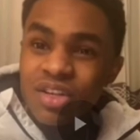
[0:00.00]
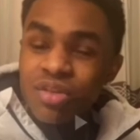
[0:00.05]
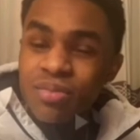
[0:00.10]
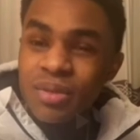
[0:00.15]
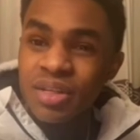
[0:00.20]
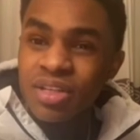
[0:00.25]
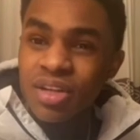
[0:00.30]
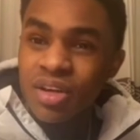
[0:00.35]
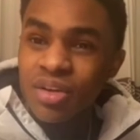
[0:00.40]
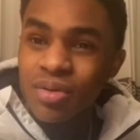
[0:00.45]
me,
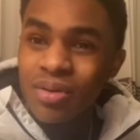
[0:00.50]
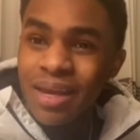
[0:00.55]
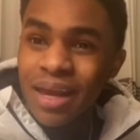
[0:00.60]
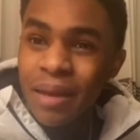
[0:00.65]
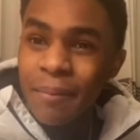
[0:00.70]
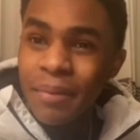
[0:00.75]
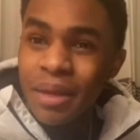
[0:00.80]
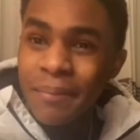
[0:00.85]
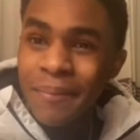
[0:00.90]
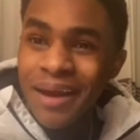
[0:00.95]
sir, you
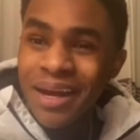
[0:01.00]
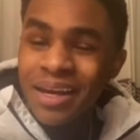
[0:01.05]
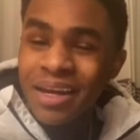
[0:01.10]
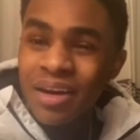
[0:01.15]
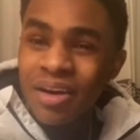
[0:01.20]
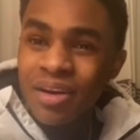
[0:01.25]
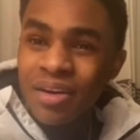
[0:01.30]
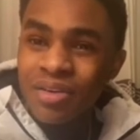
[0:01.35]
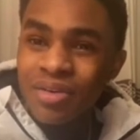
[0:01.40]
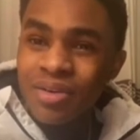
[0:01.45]
can't be back
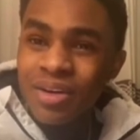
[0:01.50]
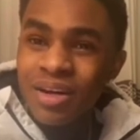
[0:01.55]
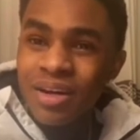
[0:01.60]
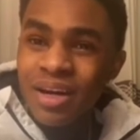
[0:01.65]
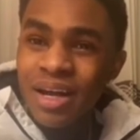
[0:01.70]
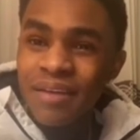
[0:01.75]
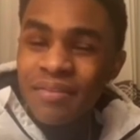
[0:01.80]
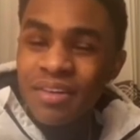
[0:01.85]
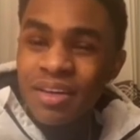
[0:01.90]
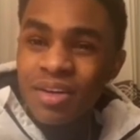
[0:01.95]
here. You're going to
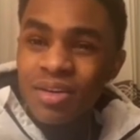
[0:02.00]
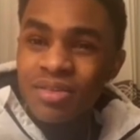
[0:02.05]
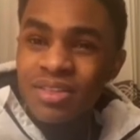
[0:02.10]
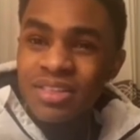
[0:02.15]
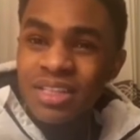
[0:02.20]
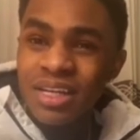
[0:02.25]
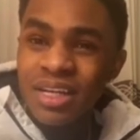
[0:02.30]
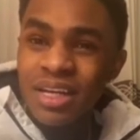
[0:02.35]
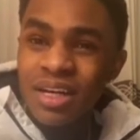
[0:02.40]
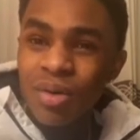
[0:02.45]
have to go
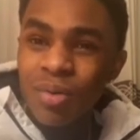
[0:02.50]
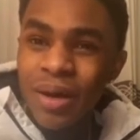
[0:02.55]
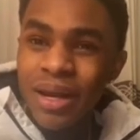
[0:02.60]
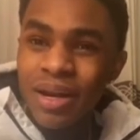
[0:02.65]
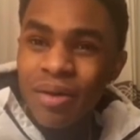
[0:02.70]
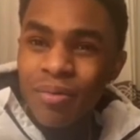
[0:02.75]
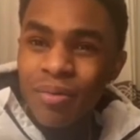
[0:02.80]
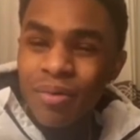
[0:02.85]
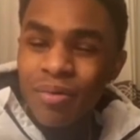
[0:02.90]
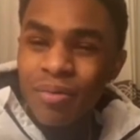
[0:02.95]
sit in the
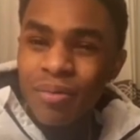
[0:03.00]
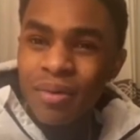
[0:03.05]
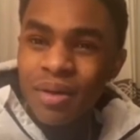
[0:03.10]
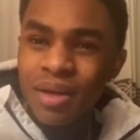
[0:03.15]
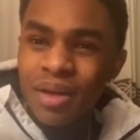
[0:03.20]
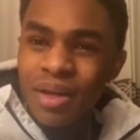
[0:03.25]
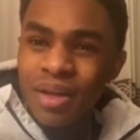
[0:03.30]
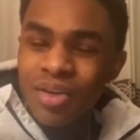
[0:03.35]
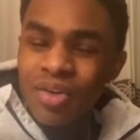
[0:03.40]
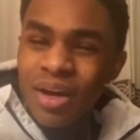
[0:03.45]
waiting room.
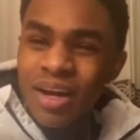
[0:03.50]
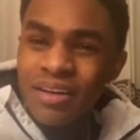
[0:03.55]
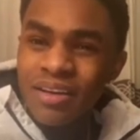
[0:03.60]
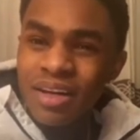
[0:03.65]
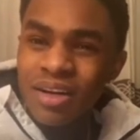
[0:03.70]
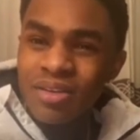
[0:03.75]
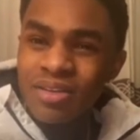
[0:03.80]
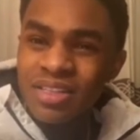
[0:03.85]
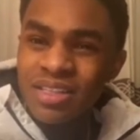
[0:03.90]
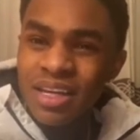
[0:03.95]
You have to
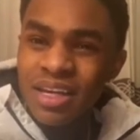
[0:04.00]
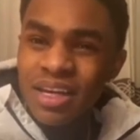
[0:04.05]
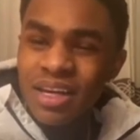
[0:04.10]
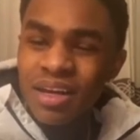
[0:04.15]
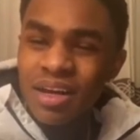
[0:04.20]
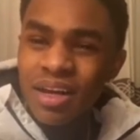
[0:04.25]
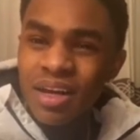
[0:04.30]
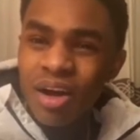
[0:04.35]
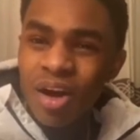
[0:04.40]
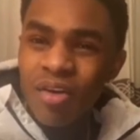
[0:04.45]
go sit
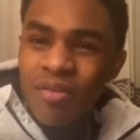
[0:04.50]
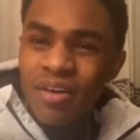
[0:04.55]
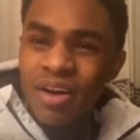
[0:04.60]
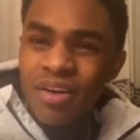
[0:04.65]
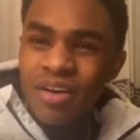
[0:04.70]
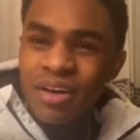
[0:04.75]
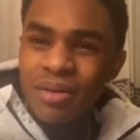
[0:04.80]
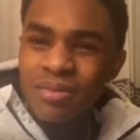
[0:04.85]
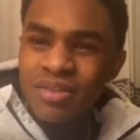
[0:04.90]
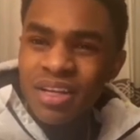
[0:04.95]
over there
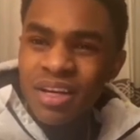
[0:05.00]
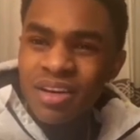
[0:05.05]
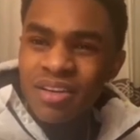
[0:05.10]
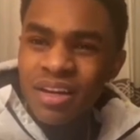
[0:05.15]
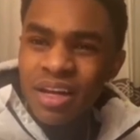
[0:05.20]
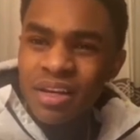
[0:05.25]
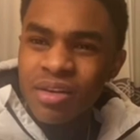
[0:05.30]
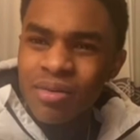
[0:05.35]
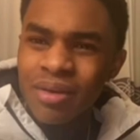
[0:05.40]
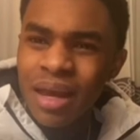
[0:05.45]
in them chairs.
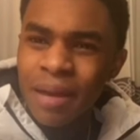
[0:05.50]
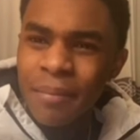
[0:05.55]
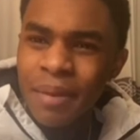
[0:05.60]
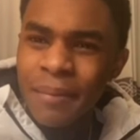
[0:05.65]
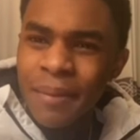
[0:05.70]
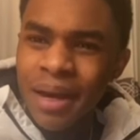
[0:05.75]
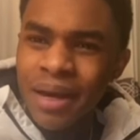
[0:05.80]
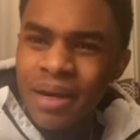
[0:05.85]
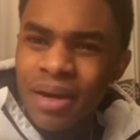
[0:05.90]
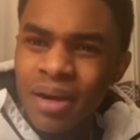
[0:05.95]
Like, you can't be
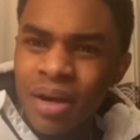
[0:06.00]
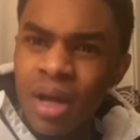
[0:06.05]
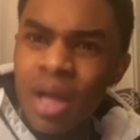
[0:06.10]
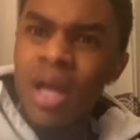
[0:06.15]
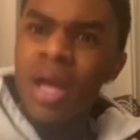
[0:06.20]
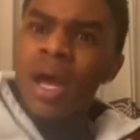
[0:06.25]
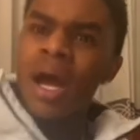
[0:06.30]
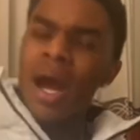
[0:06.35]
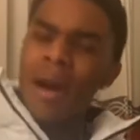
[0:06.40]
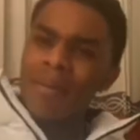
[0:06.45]
back here.
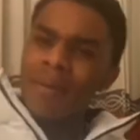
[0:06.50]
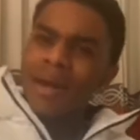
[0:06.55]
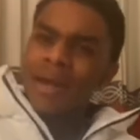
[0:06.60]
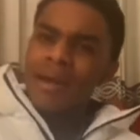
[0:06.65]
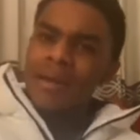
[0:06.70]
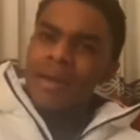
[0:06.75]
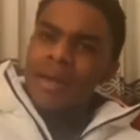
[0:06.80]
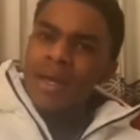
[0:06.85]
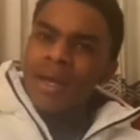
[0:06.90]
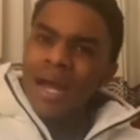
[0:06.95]
I'm
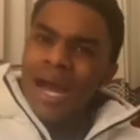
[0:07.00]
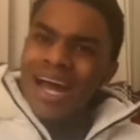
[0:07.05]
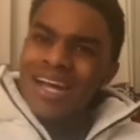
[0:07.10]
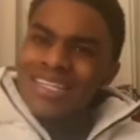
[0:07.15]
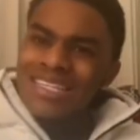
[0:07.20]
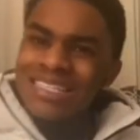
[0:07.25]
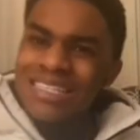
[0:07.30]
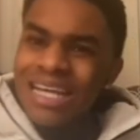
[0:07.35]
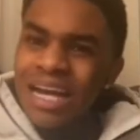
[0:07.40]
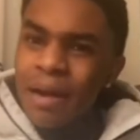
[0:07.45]
like, I
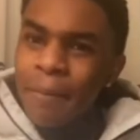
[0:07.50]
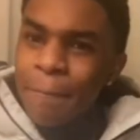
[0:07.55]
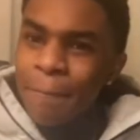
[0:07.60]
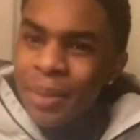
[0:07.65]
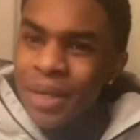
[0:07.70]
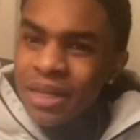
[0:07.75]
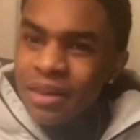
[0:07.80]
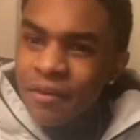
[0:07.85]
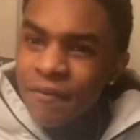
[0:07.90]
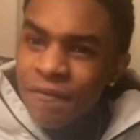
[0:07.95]
just got
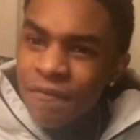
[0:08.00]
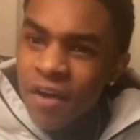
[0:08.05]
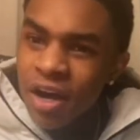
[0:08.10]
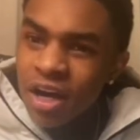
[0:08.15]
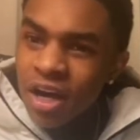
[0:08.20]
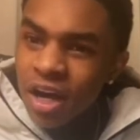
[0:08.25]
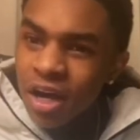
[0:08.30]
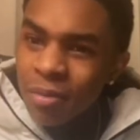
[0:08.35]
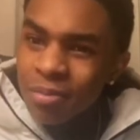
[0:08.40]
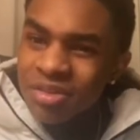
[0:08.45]
beat the fuck
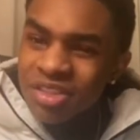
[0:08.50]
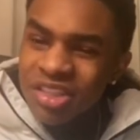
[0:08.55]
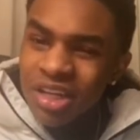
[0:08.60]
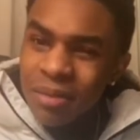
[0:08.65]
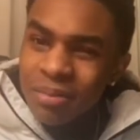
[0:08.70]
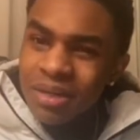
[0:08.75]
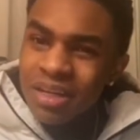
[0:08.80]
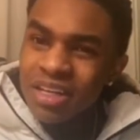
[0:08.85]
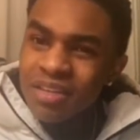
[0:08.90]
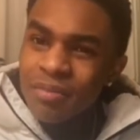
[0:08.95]
up,
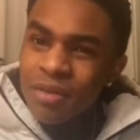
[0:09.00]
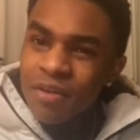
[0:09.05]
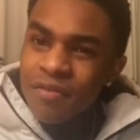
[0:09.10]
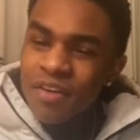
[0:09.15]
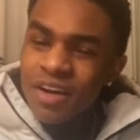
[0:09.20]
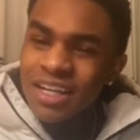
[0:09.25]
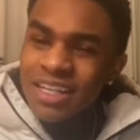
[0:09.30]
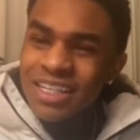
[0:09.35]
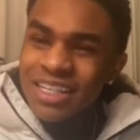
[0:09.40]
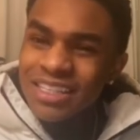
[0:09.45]
jumped in this
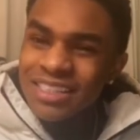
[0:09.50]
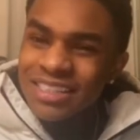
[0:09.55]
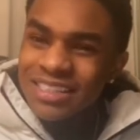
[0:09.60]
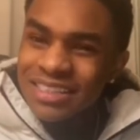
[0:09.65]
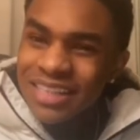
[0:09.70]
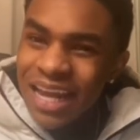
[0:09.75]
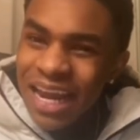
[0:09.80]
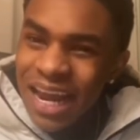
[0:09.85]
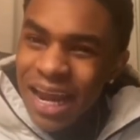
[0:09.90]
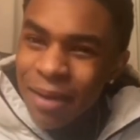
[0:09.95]
motherfucker, and
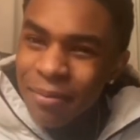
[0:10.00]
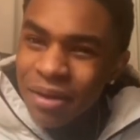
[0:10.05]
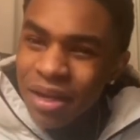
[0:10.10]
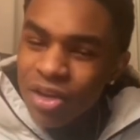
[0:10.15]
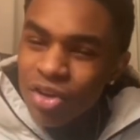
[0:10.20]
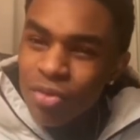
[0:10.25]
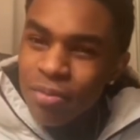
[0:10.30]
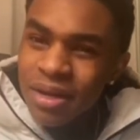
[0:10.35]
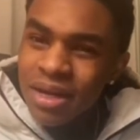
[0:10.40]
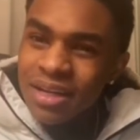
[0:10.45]
stabbed. And
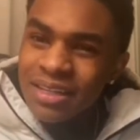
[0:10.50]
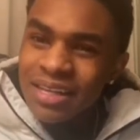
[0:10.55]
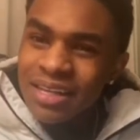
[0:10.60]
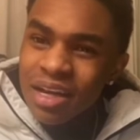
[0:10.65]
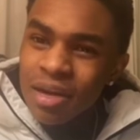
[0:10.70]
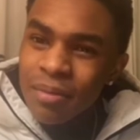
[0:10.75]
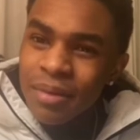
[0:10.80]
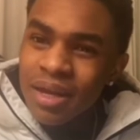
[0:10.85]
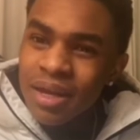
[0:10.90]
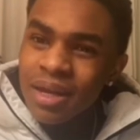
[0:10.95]
you mean to
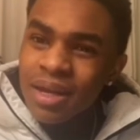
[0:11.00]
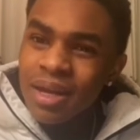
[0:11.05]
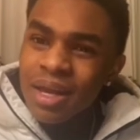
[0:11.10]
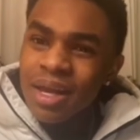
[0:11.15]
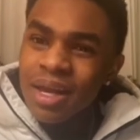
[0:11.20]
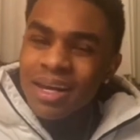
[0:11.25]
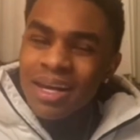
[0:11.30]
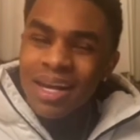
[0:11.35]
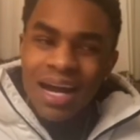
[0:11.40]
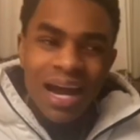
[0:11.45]
tell me
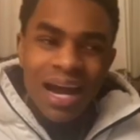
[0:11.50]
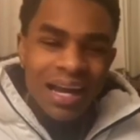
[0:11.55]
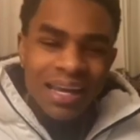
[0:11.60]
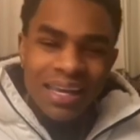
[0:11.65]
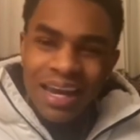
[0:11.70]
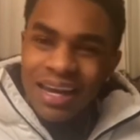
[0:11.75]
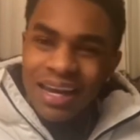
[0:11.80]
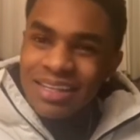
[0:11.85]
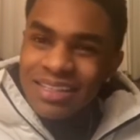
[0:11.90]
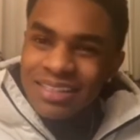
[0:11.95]
that I
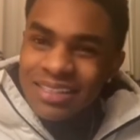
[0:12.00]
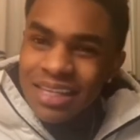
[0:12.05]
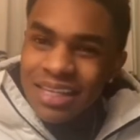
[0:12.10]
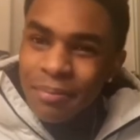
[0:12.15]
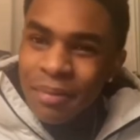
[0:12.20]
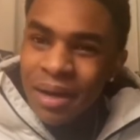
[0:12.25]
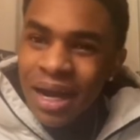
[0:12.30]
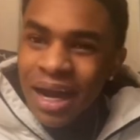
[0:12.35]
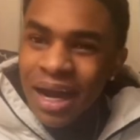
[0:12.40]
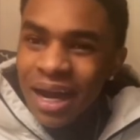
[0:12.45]
can't sit
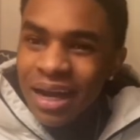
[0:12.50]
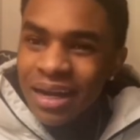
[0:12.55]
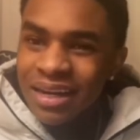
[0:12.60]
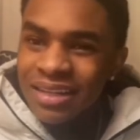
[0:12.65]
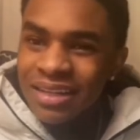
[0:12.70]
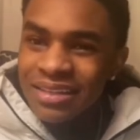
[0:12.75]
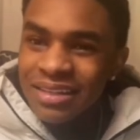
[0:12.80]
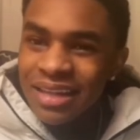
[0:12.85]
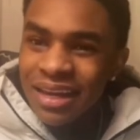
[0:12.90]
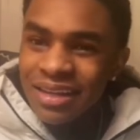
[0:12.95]
behind
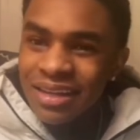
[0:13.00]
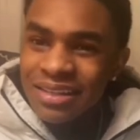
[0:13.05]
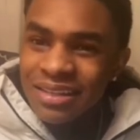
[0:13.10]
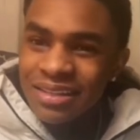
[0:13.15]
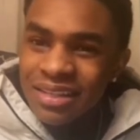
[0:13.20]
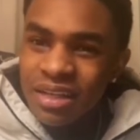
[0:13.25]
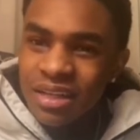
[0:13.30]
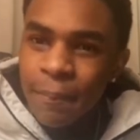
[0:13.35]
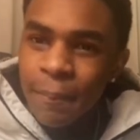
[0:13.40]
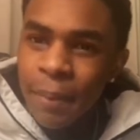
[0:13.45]
this desk
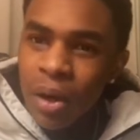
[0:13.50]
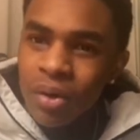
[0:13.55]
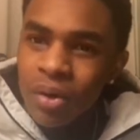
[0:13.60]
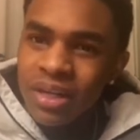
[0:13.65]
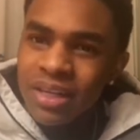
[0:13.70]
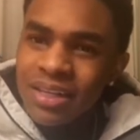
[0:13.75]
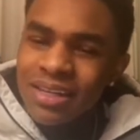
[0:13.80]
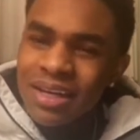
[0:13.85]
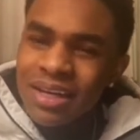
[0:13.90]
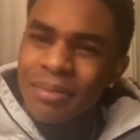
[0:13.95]
until the
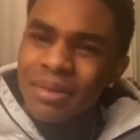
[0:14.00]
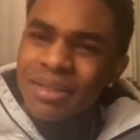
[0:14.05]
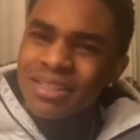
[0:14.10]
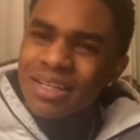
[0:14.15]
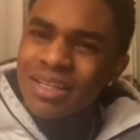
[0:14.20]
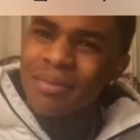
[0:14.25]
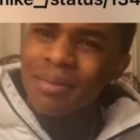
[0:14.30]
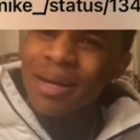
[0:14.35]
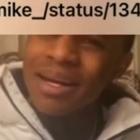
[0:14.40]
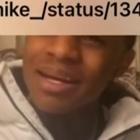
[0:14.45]
police come or
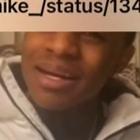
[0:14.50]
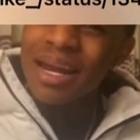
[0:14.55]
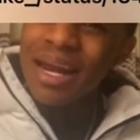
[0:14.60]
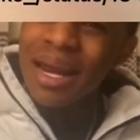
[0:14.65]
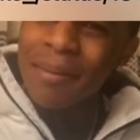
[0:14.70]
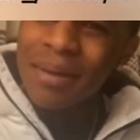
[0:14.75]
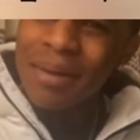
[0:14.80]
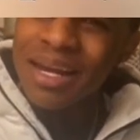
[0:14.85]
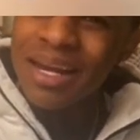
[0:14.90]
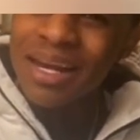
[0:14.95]
something like the
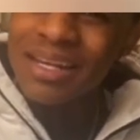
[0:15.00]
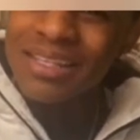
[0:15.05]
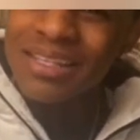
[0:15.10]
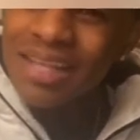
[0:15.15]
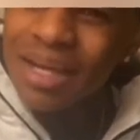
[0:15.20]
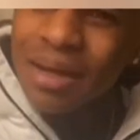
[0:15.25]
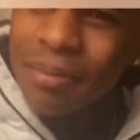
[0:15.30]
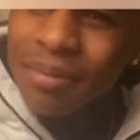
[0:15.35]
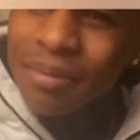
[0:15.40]
ambulance, something